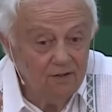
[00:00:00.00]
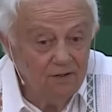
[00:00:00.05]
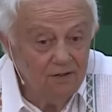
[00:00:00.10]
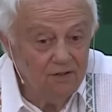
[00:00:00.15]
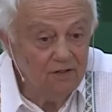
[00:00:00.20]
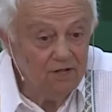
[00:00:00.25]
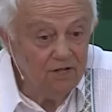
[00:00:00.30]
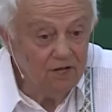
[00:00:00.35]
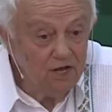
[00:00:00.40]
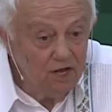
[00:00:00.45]

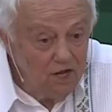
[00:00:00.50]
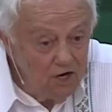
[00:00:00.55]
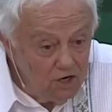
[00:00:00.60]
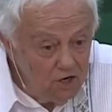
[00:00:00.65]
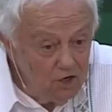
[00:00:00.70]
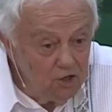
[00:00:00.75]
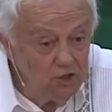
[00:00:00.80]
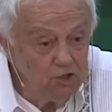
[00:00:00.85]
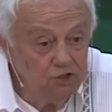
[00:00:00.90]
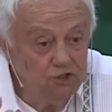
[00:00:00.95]
the
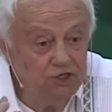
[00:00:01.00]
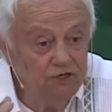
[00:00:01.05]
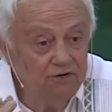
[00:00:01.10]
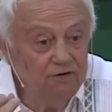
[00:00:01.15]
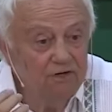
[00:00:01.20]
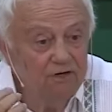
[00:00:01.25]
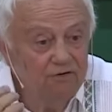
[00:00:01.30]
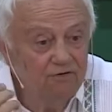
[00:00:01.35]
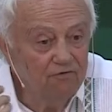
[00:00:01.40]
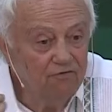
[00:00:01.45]
energy
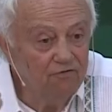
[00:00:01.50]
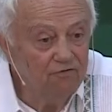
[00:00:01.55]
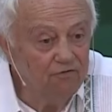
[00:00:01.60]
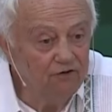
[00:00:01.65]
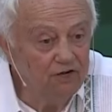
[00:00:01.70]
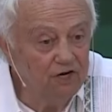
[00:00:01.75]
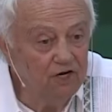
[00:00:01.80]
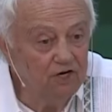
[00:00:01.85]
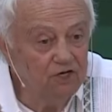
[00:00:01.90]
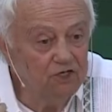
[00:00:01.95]

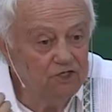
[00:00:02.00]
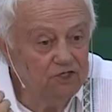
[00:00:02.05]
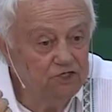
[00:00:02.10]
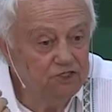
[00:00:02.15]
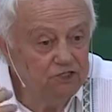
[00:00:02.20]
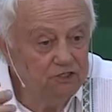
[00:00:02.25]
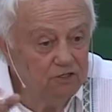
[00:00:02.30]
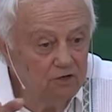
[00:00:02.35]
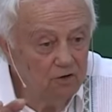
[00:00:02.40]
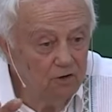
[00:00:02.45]
fields